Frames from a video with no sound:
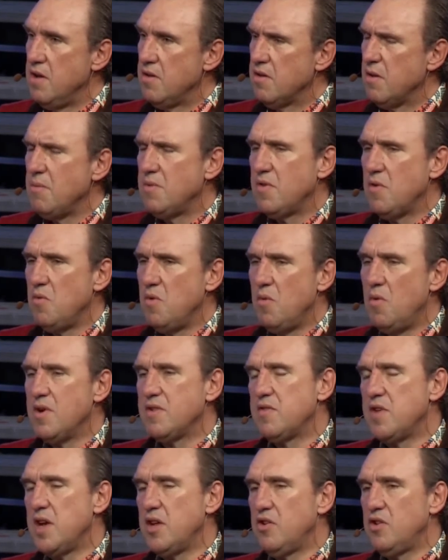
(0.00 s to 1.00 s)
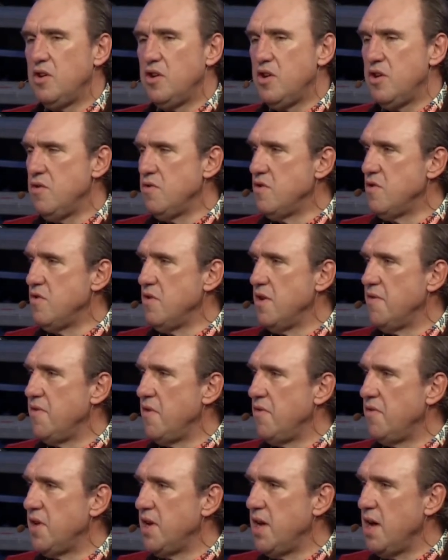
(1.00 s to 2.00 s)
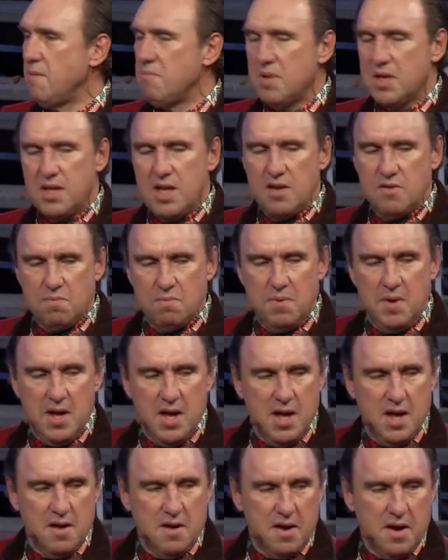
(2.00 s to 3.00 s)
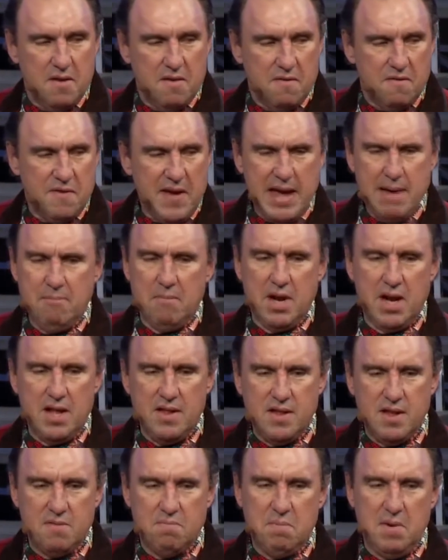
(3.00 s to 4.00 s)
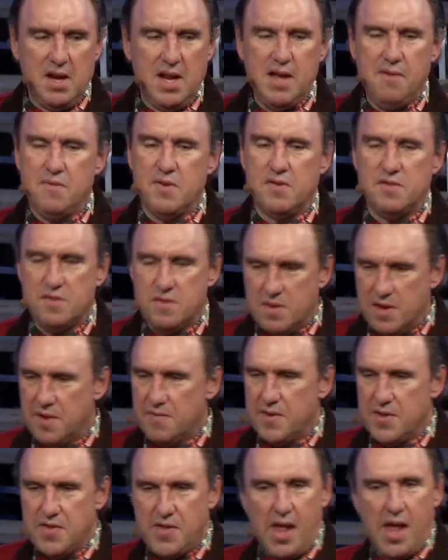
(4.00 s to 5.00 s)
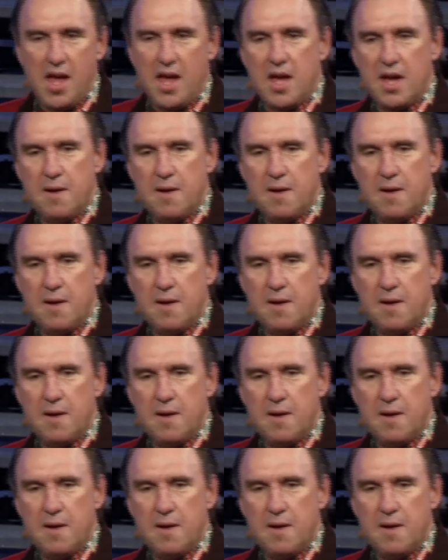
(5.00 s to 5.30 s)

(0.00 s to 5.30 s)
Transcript: Somebody said, Well, what's that to you? You live over here, but there's family, there's believers living there.